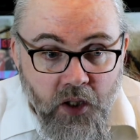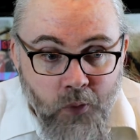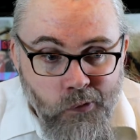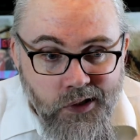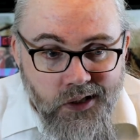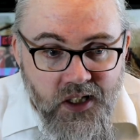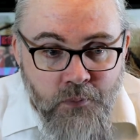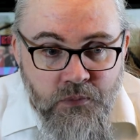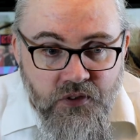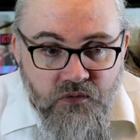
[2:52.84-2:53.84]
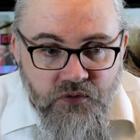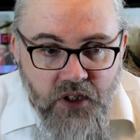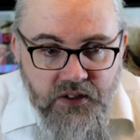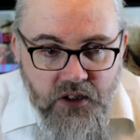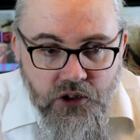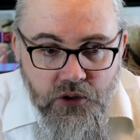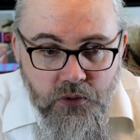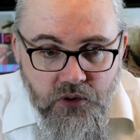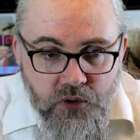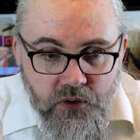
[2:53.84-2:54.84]
When it comes to writing short
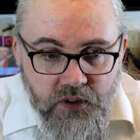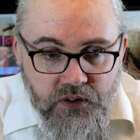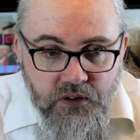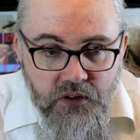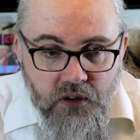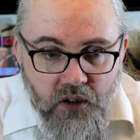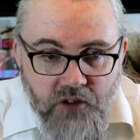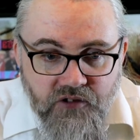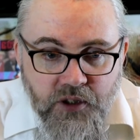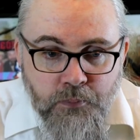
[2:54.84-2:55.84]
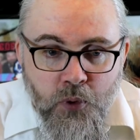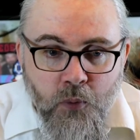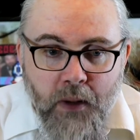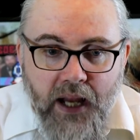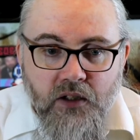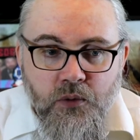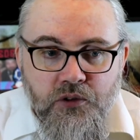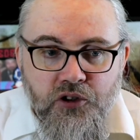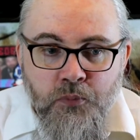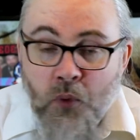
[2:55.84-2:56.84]
stories, I try to pull back to as
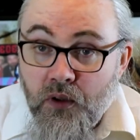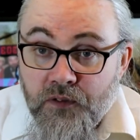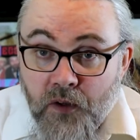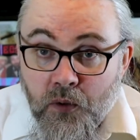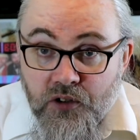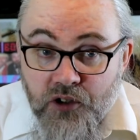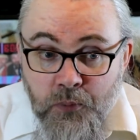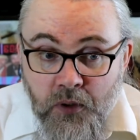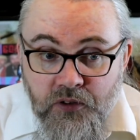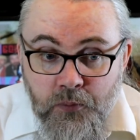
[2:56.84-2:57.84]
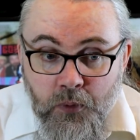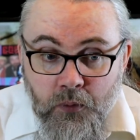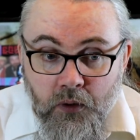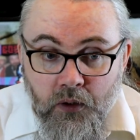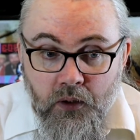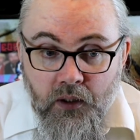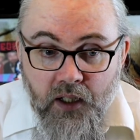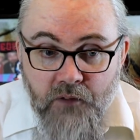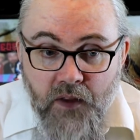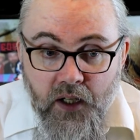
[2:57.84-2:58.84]
small as focus as possible.
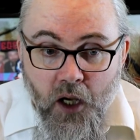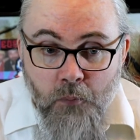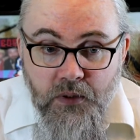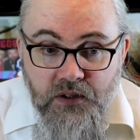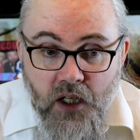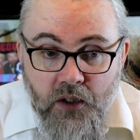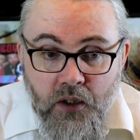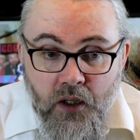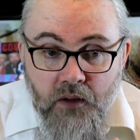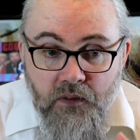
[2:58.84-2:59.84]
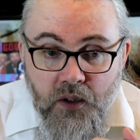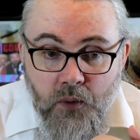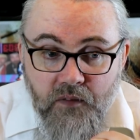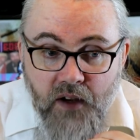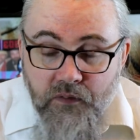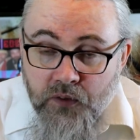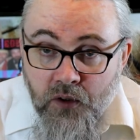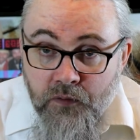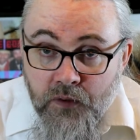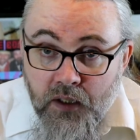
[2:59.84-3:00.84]
If that can't be done, then you either have a
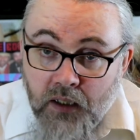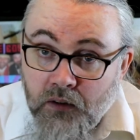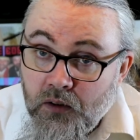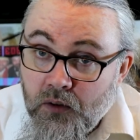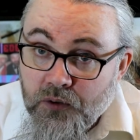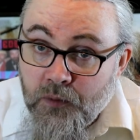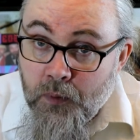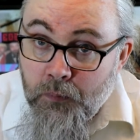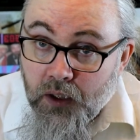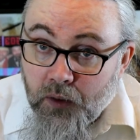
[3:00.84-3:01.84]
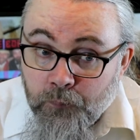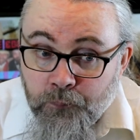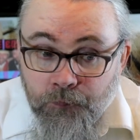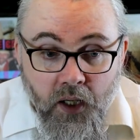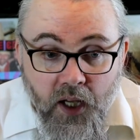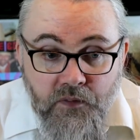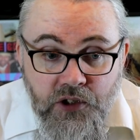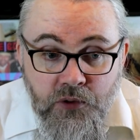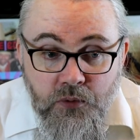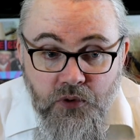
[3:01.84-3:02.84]
novella or something bigger. I have a
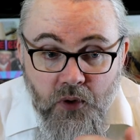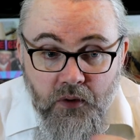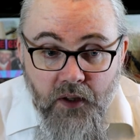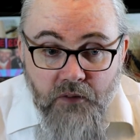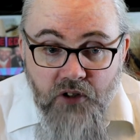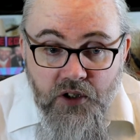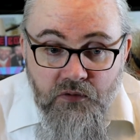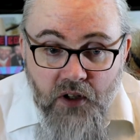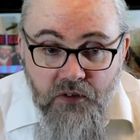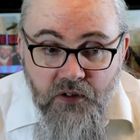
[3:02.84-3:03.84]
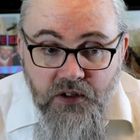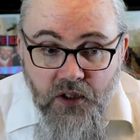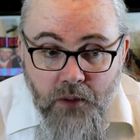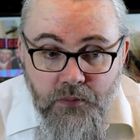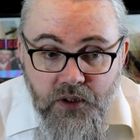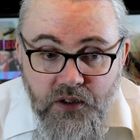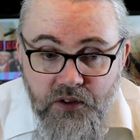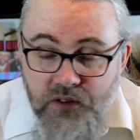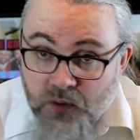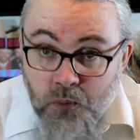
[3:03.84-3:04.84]
short story that I've tried to write 3 times,
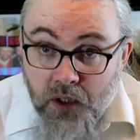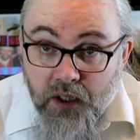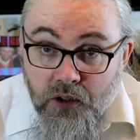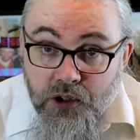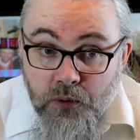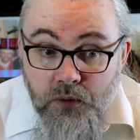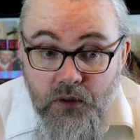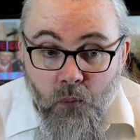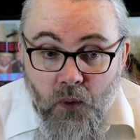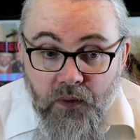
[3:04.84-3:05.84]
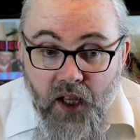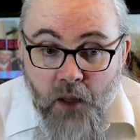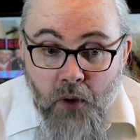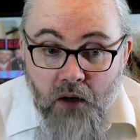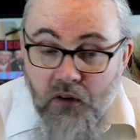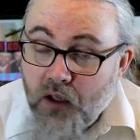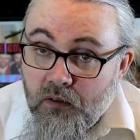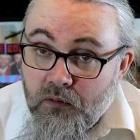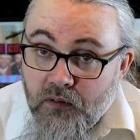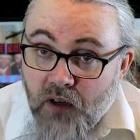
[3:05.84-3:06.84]
just doesn't work in a short. One day I might
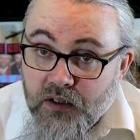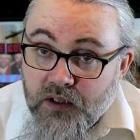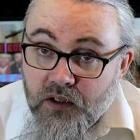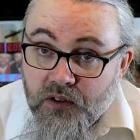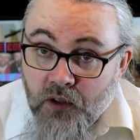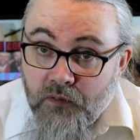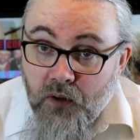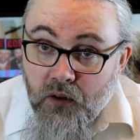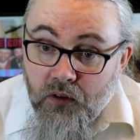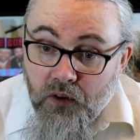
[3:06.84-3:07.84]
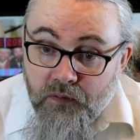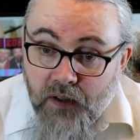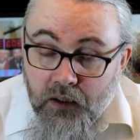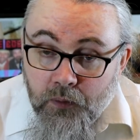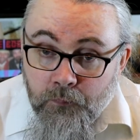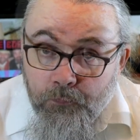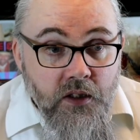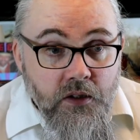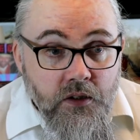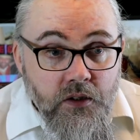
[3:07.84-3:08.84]
rewrite it as a novel or a novella.
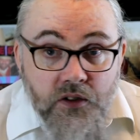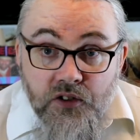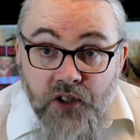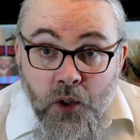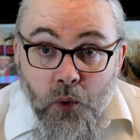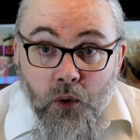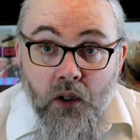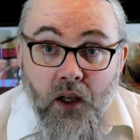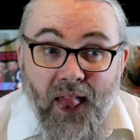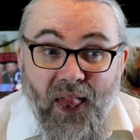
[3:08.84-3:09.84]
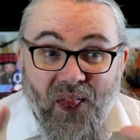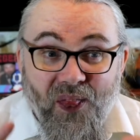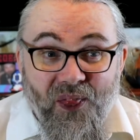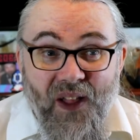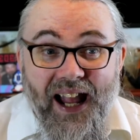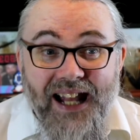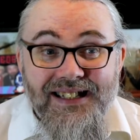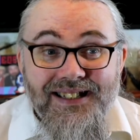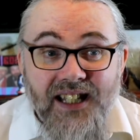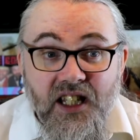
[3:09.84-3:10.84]
So,
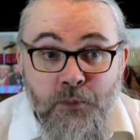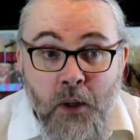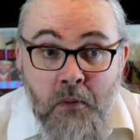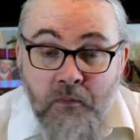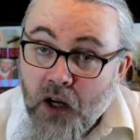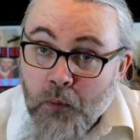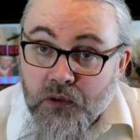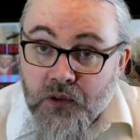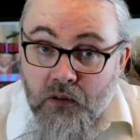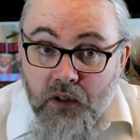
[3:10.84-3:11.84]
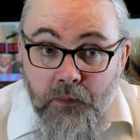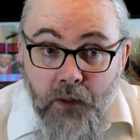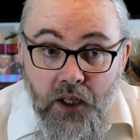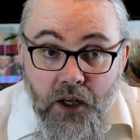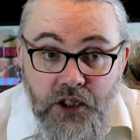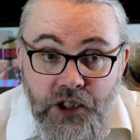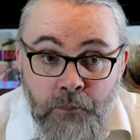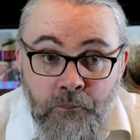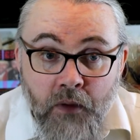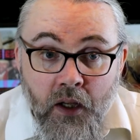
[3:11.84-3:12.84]
that is minimum viable story, in a nutshell.
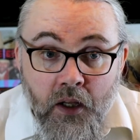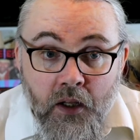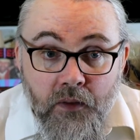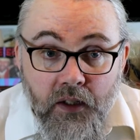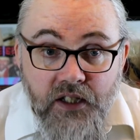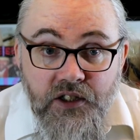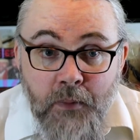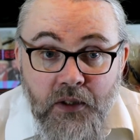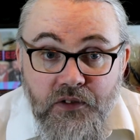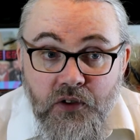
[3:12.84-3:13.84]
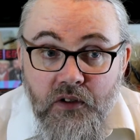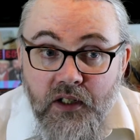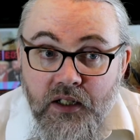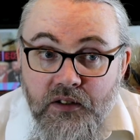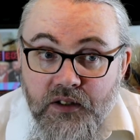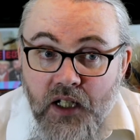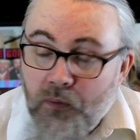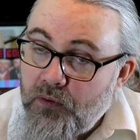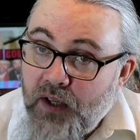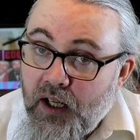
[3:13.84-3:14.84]
The least amount of story to tell
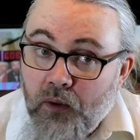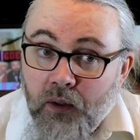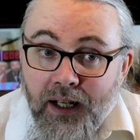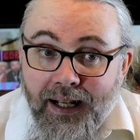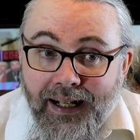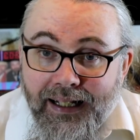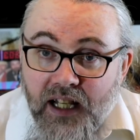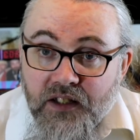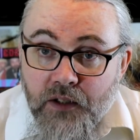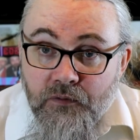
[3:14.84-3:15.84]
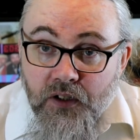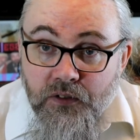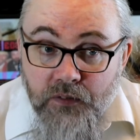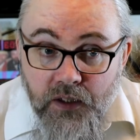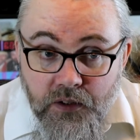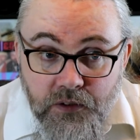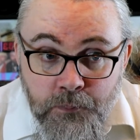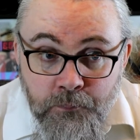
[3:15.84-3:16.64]
the tale and get it in front of readers.